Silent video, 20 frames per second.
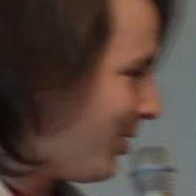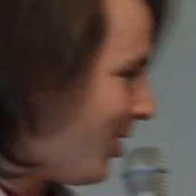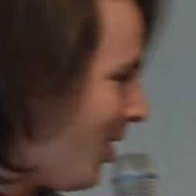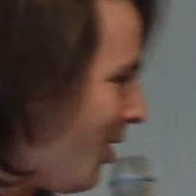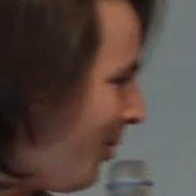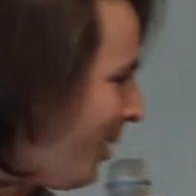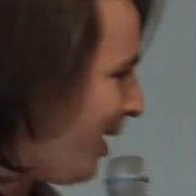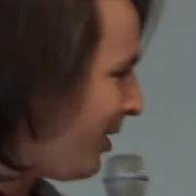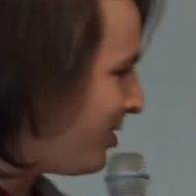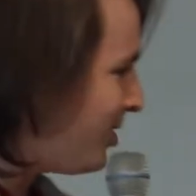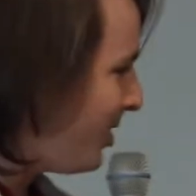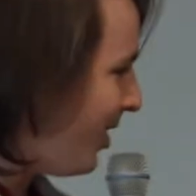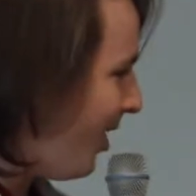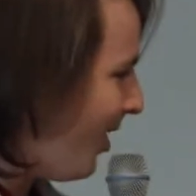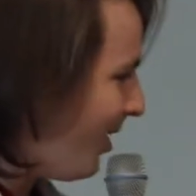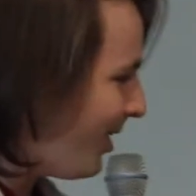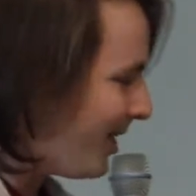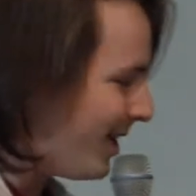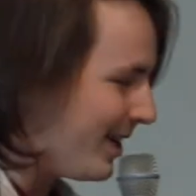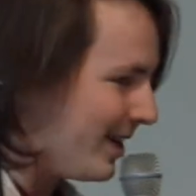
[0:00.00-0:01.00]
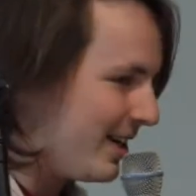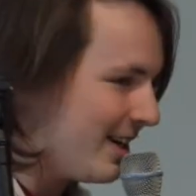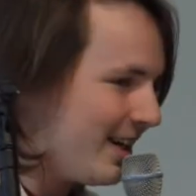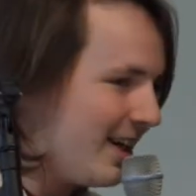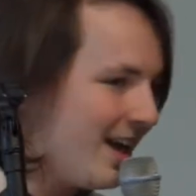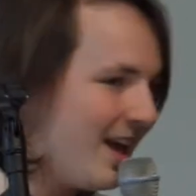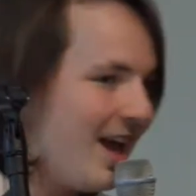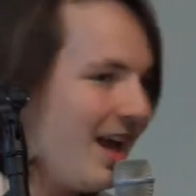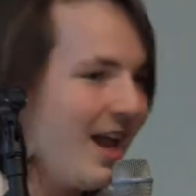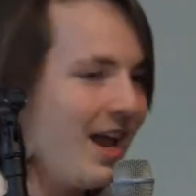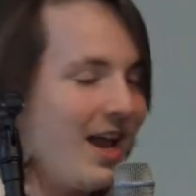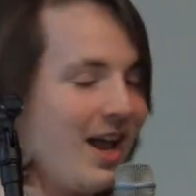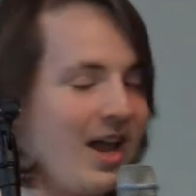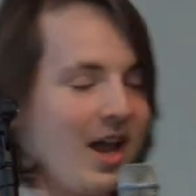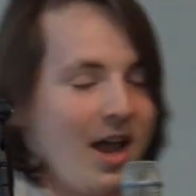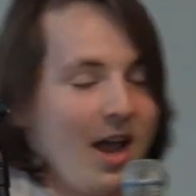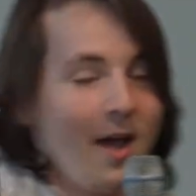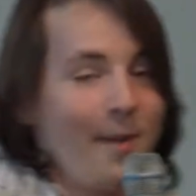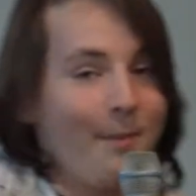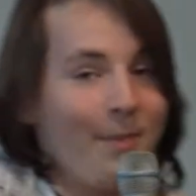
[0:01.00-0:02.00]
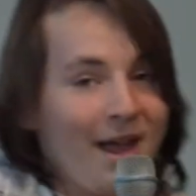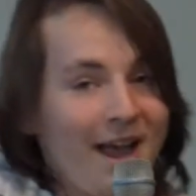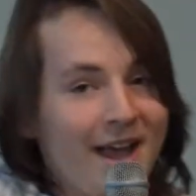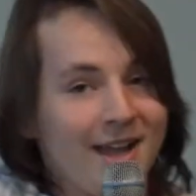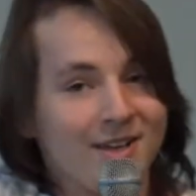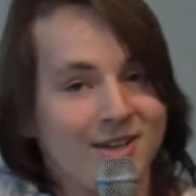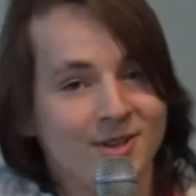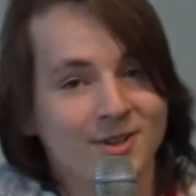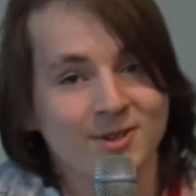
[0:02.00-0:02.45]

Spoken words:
row about jogging. Bad